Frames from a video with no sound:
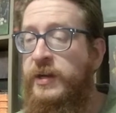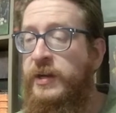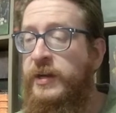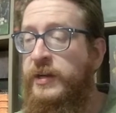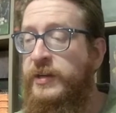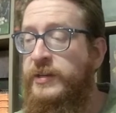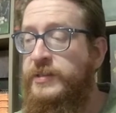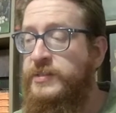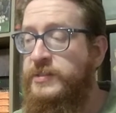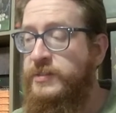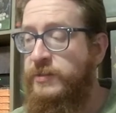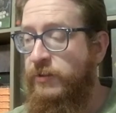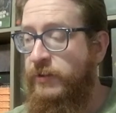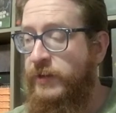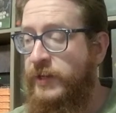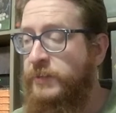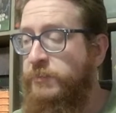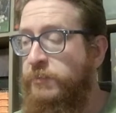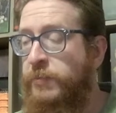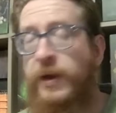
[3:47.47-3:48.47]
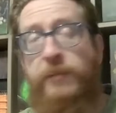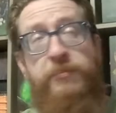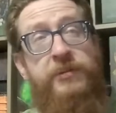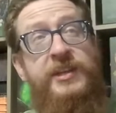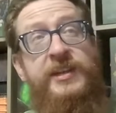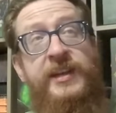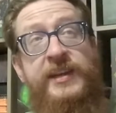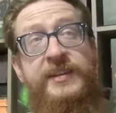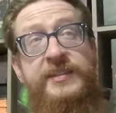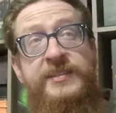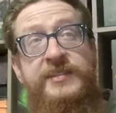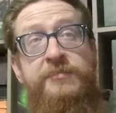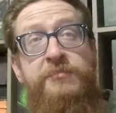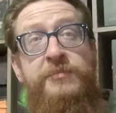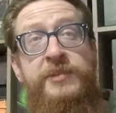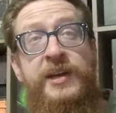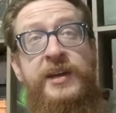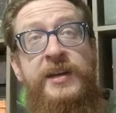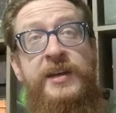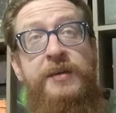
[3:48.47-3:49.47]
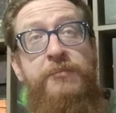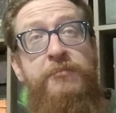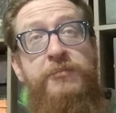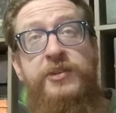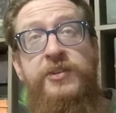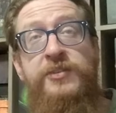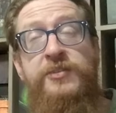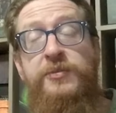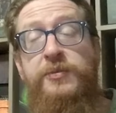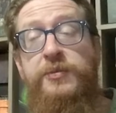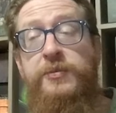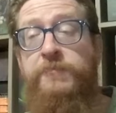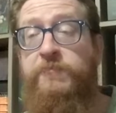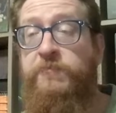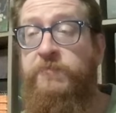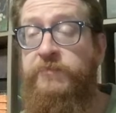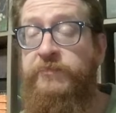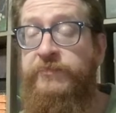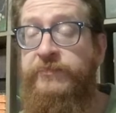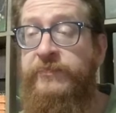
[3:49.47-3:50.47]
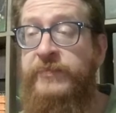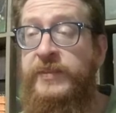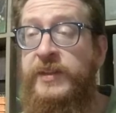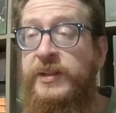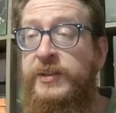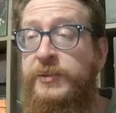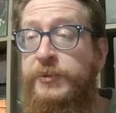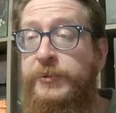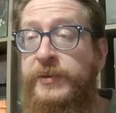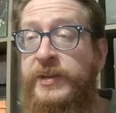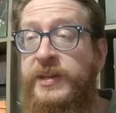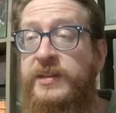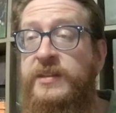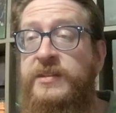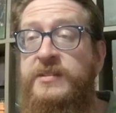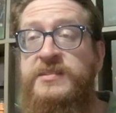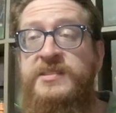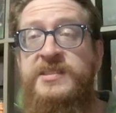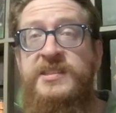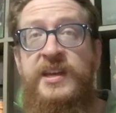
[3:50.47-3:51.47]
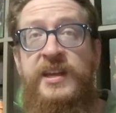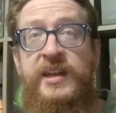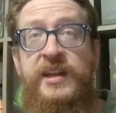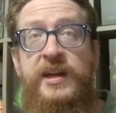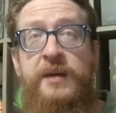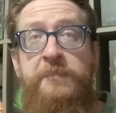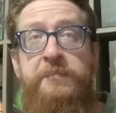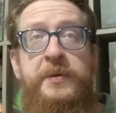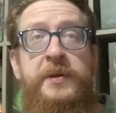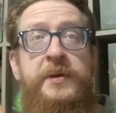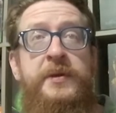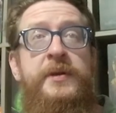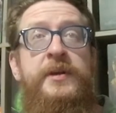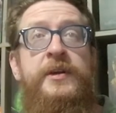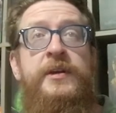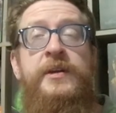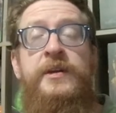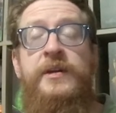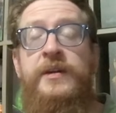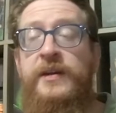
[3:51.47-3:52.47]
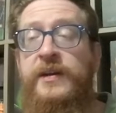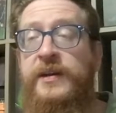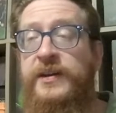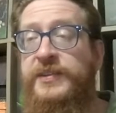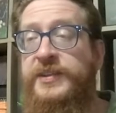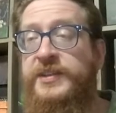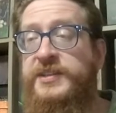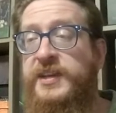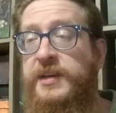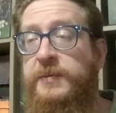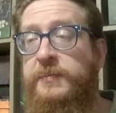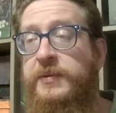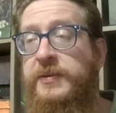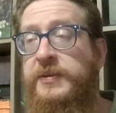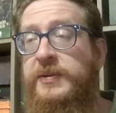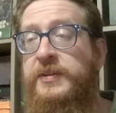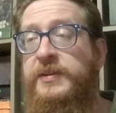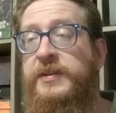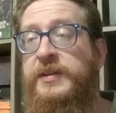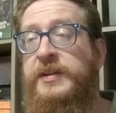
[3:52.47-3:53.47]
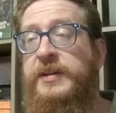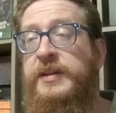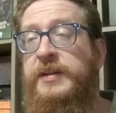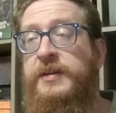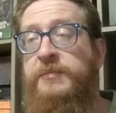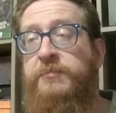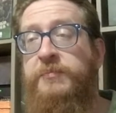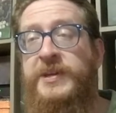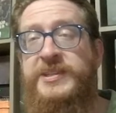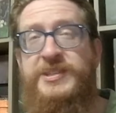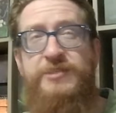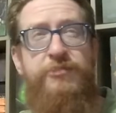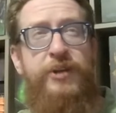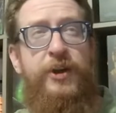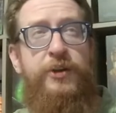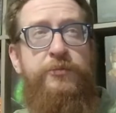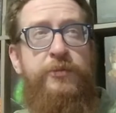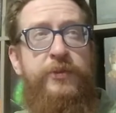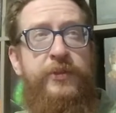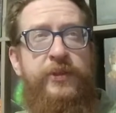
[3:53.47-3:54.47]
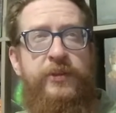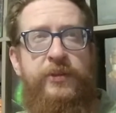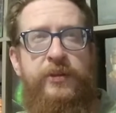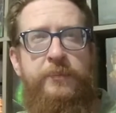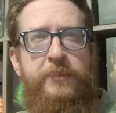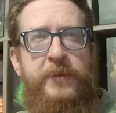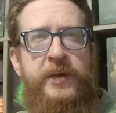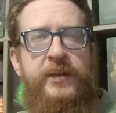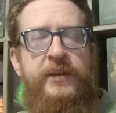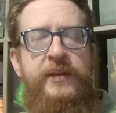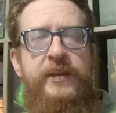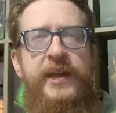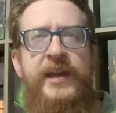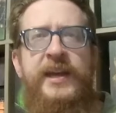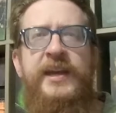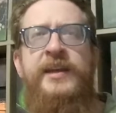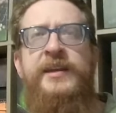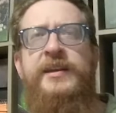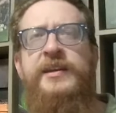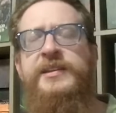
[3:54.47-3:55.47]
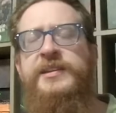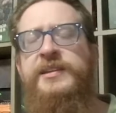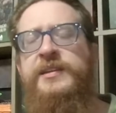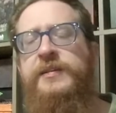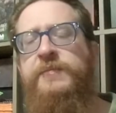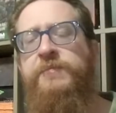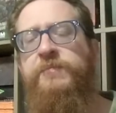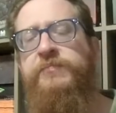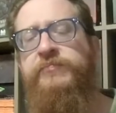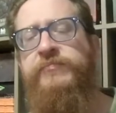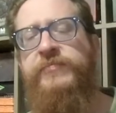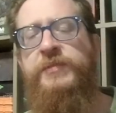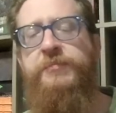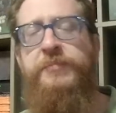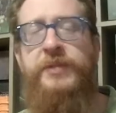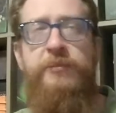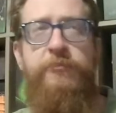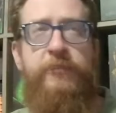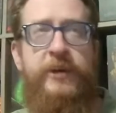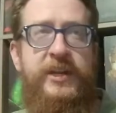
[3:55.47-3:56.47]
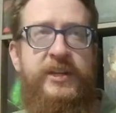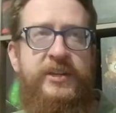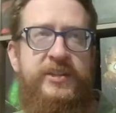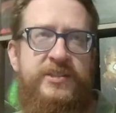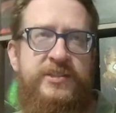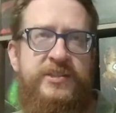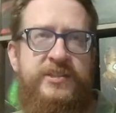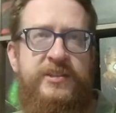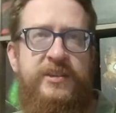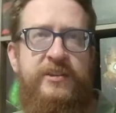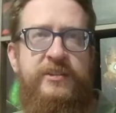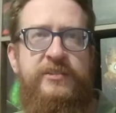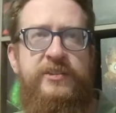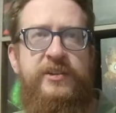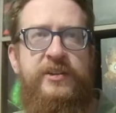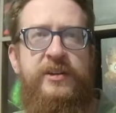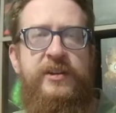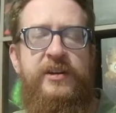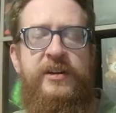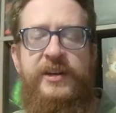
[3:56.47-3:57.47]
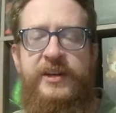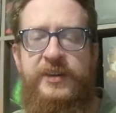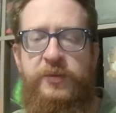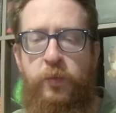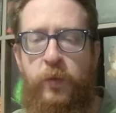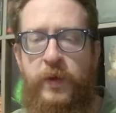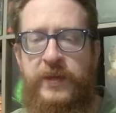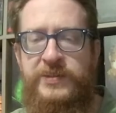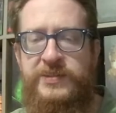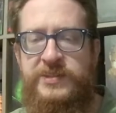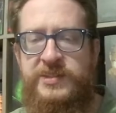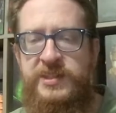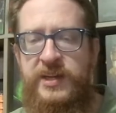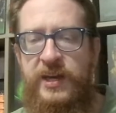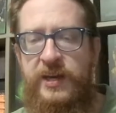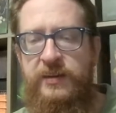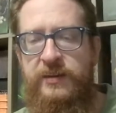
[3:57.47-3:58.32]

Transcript: so I can probably take some time to learn it, set it up on the table, mess around with it a little bit, and be ready to start on Wednesday.